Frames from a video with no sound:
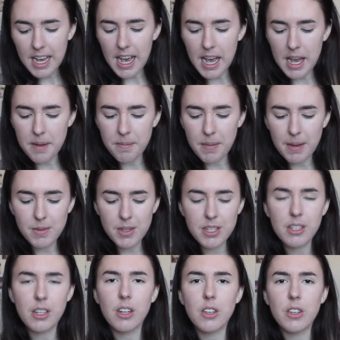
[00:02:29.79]
I'm
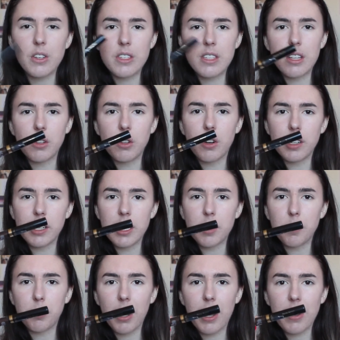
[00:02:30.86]
just going to use the
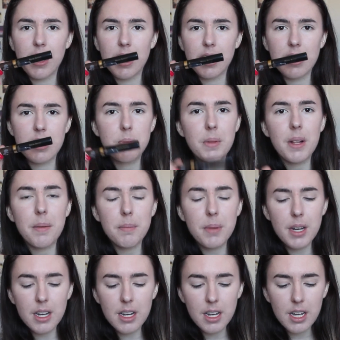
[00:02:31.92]
L'Oreal Brow Artist
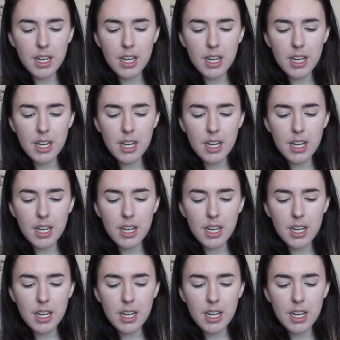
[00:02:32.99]
Plumper